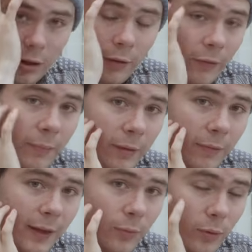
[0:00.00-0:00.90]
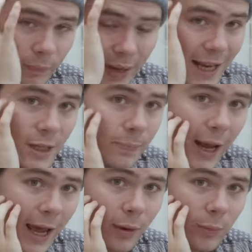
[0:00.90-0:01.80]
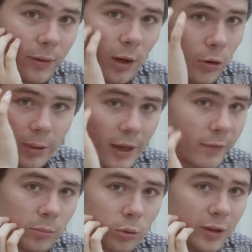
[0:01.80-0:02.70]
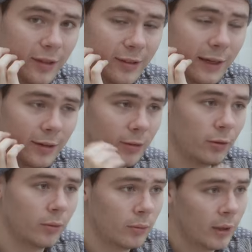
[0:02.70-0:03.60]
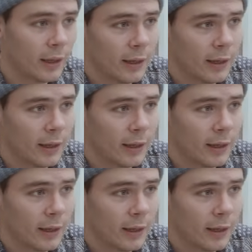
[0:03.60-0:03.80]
half of my face was pitch black with no recoverable detail at all.